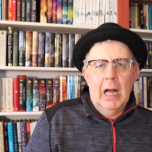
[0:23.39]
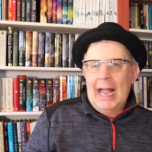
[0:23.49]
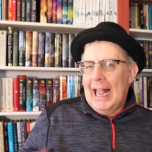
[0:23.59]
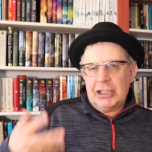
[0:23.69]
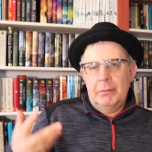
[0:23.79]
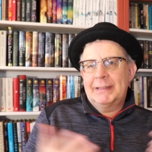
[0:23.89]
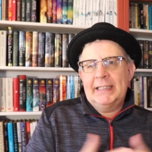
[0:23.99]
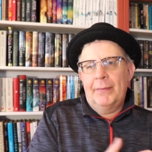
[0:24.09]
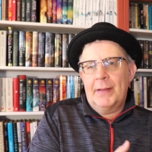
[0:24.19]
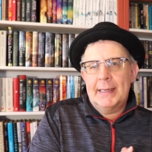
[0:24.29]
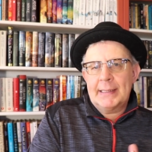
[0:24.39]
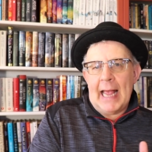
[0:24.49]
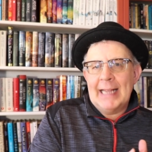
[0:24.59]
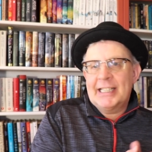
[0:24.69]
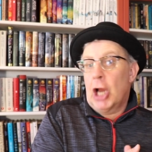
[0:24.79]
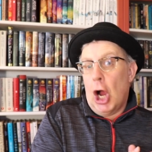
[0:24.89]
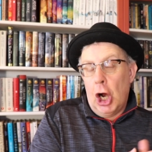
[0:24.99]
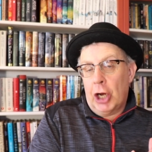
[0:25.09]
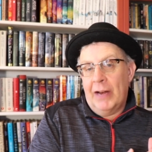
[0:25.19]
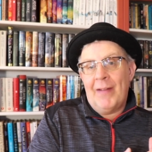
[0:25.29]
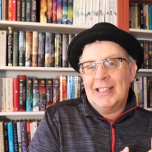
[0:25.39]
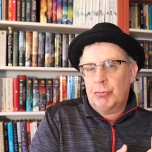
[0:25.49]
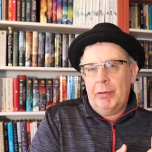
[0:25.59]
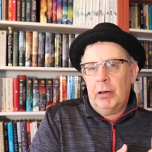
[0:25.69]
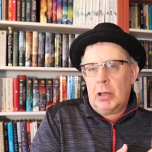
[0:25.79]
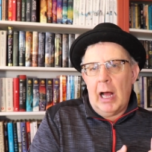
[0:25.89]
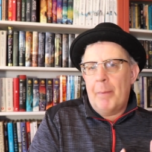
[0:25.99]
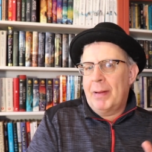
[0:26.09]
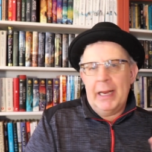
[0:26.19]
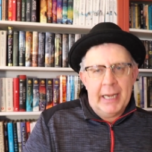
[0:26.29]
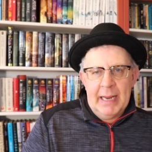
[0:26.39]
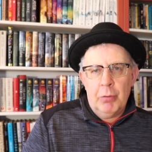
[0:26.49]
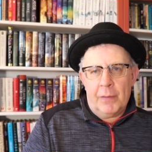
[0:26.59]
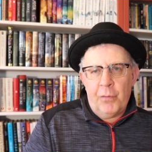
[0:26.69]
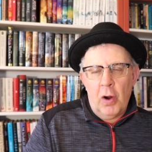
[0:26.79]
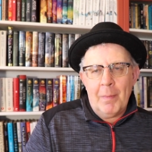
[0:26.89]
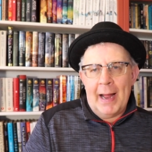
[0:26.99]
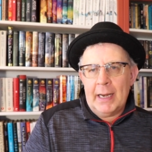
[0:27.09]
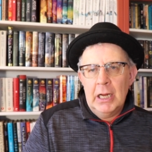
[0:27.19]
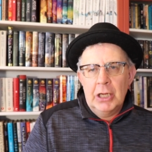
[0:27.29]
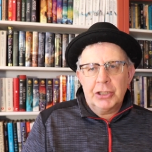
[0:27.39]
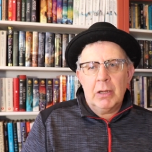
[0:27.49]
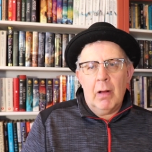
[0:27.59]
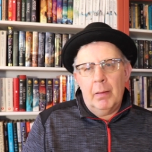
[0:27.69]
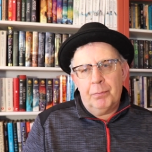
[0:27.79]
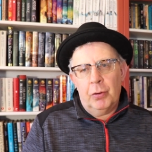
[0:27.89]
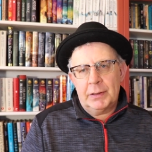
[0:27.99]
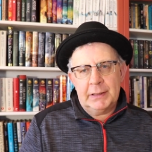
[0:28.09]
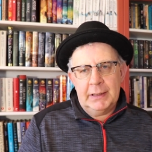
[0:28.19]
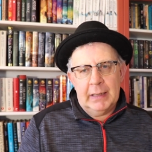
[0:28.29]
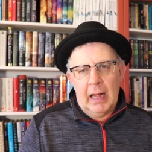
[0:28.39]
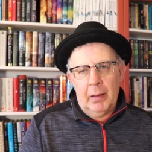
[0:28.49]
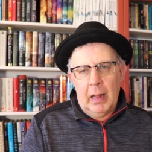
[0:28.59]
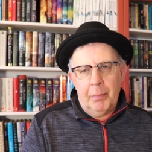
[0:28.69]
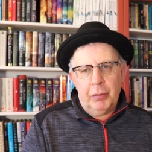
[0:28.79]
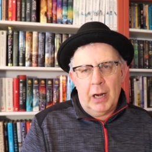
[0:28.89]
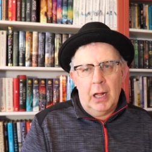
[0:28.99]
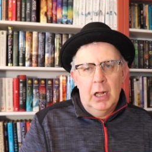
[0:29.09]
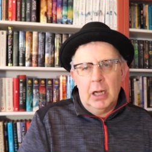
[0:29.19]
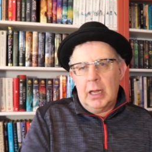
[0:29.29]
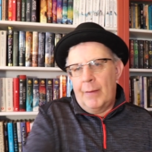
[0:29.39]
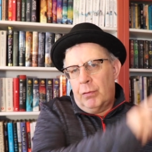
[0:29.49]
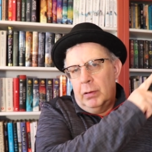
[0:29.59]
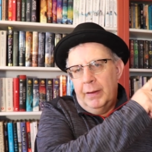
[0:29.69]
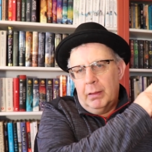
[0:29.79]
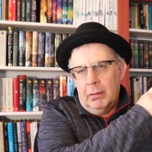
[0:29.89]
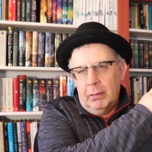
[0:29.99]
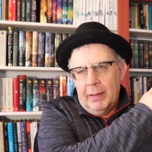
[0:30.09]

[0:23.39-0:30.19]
I actually received this as an ARC Advanced Reader copy in ebook format, so I'll put the, I'll, I'll put a cover either